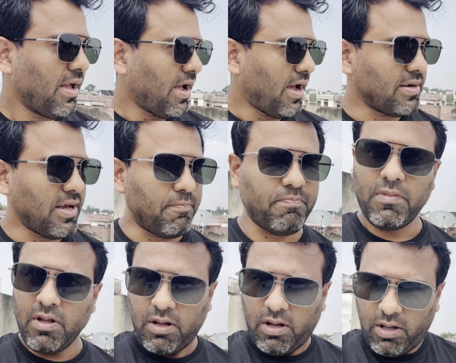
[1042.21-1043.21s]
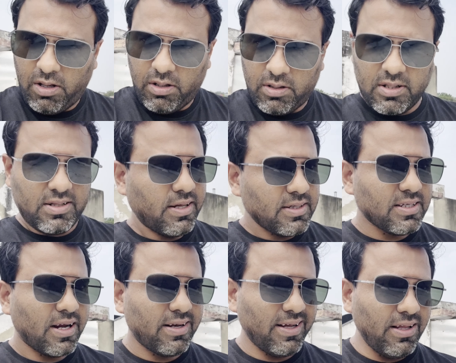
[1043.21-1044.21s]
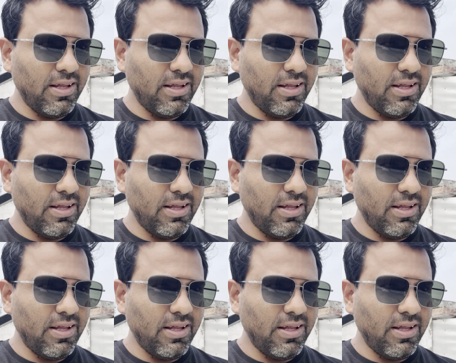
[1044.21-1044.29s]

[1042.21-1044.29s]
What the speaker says: And yeah, the thing is that